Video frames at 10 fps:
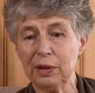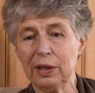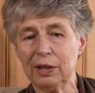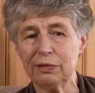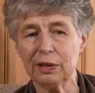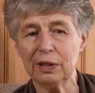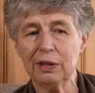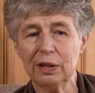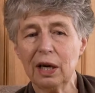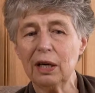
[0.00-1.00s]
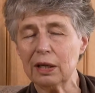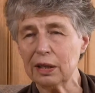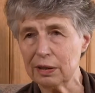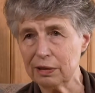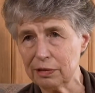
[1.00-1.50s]
we have a
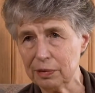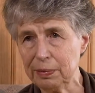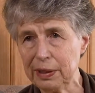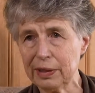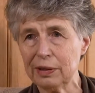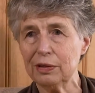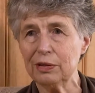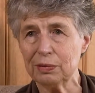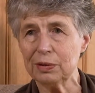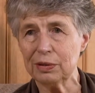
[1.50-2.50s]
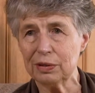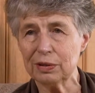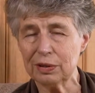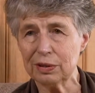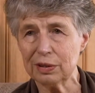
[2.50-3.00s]
higher level package which
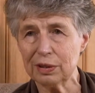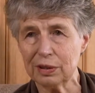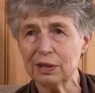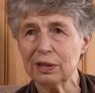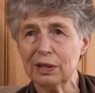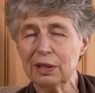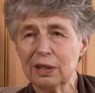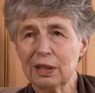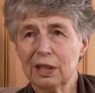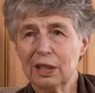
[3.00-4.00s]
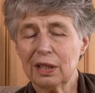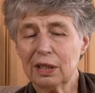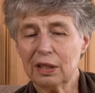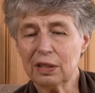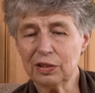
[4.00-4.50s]
is, uh,
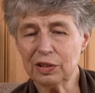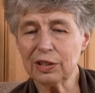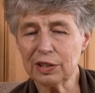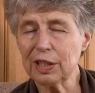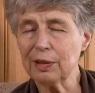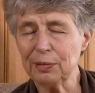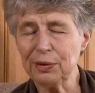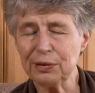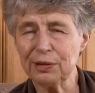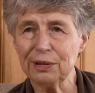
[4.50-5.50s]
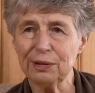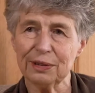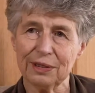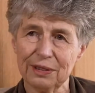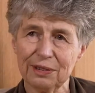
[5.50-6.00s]
has just come through
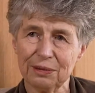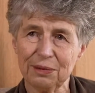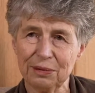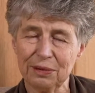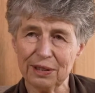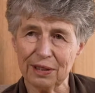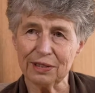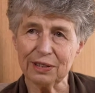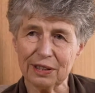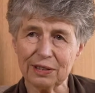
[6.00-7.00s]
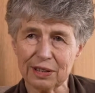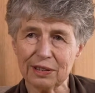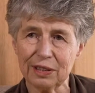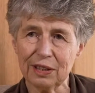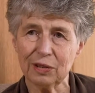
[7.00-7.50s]
and we realise that's
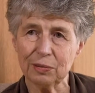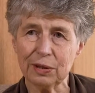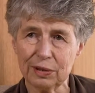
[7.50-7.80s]
going to help